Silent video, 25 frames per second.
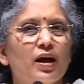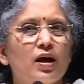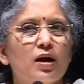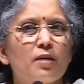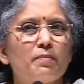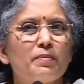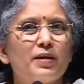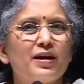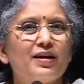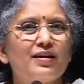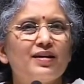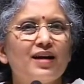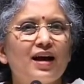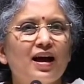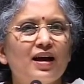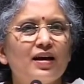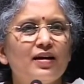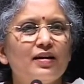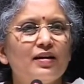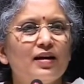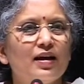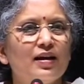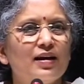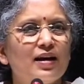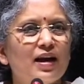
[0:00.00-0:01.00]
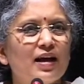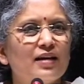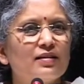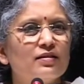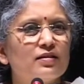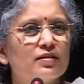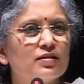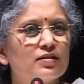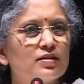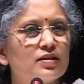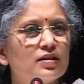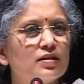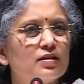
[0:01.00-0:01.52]
wake up at 9 and
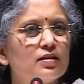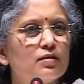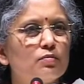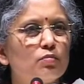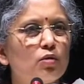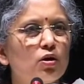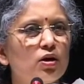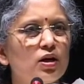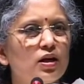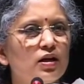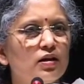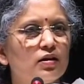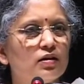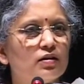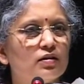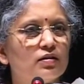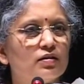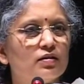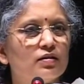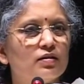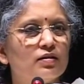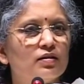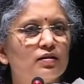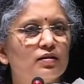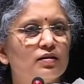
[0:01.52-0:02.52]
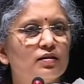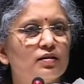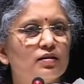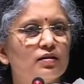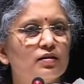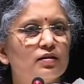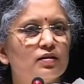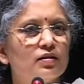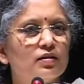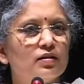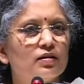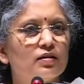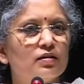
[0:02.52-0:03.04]
9:30 in the morning.
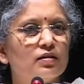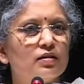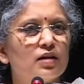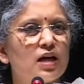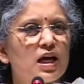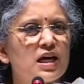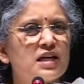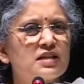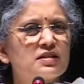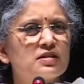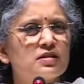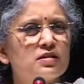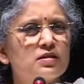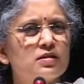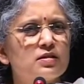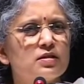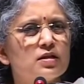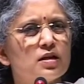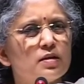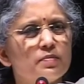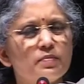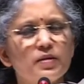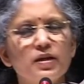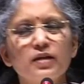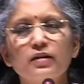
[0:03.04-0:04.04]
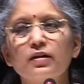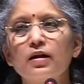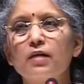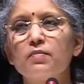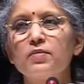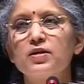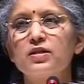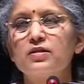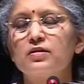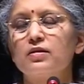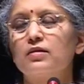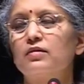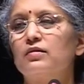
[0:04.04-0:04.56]
Extremely
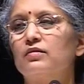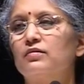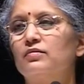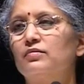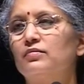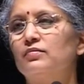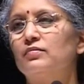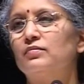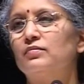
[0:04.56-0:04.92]
tamasic.